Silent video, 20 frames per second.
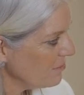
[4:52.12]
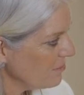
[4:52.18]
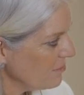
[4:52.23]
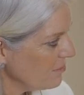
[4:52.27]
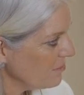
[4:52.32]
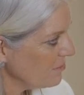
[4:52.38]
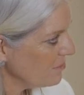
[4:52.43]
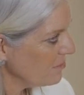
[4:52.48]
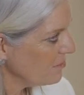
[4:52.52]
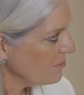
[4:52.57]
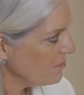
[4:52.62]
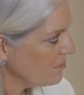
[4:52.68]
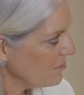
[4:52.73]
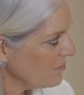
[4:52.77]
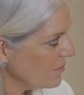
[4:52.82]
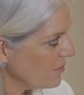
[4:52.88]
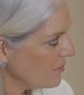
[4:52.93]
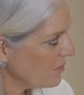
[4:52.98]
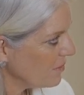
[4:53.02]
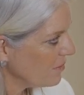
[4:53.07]

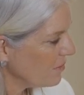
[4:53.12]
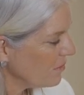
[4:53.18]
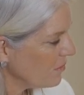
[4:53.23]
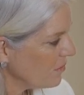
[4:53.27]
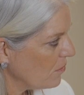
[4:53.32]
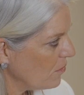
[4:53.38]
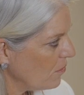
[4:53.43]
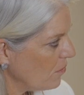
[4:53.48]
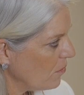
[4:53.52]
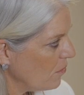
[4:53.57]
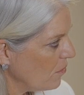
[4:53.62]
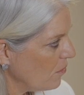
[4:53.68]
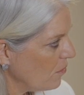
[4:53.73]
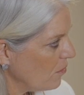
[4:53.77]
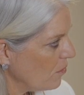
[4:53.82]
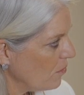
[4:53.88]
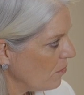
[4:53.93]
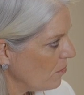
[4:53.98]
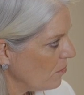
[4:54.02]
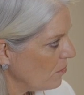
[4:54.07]

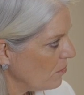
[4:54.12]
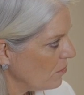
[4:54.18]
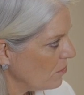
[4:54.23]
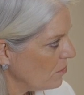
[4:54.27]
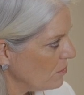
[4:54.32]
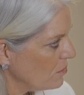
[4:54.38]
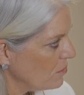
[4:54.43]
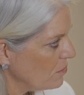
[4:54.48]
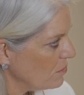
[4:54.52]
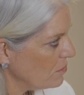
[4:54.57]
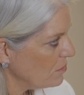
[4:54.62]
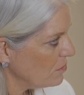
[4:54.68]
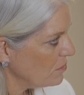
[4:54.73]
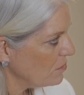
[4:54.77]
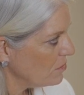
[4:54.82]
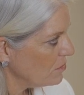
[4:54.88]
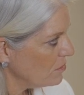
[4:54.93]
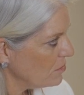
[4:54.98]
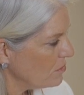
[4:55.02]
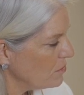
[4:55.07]

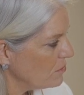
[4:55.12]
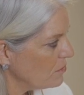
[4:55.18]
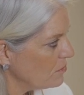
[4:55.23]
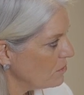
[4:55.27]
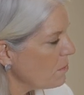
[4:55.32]
(silent)